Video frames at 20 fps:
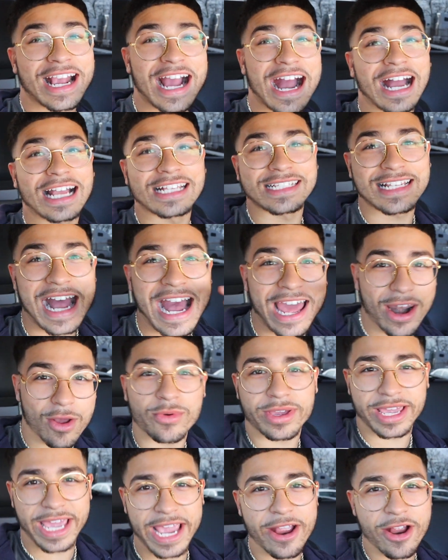Guys, I
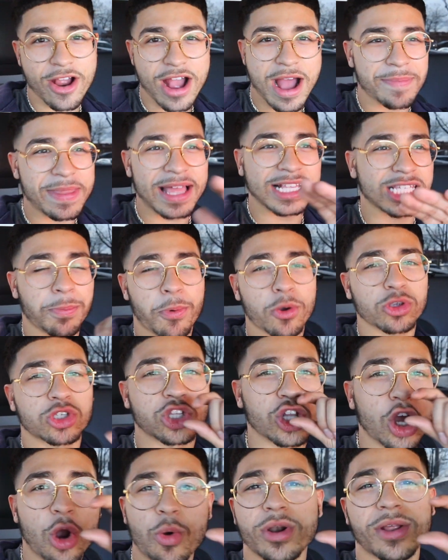don't care. I'm not supposed
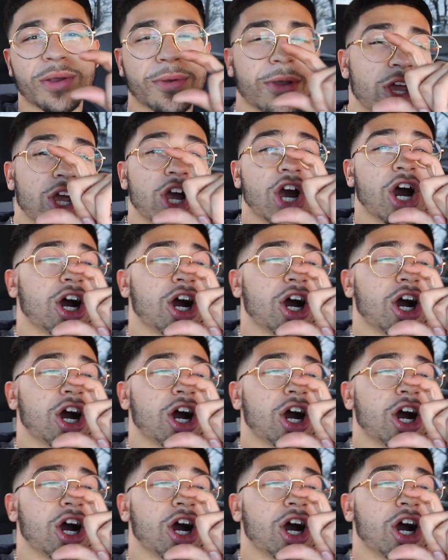to know what a